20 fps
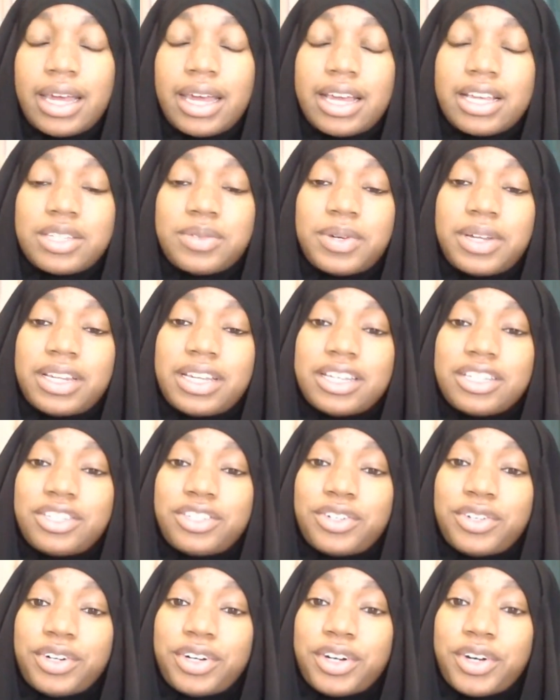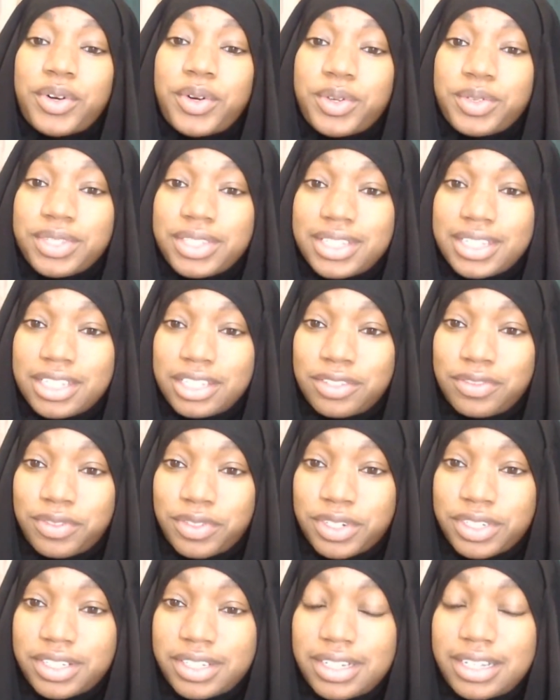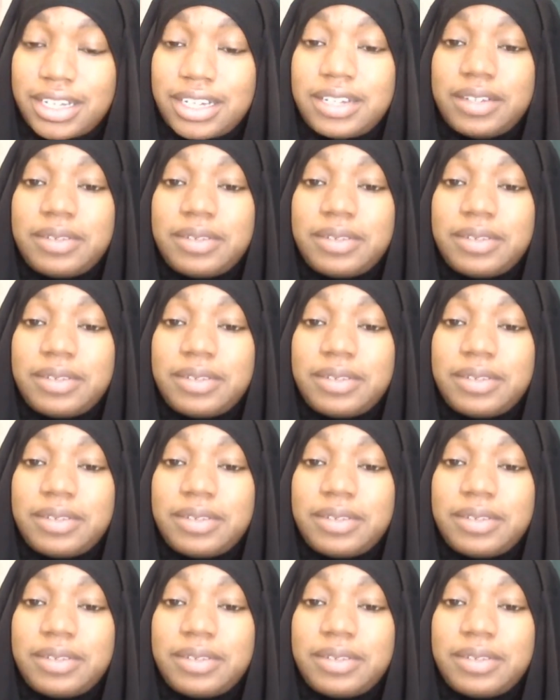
as well as your hostess for today.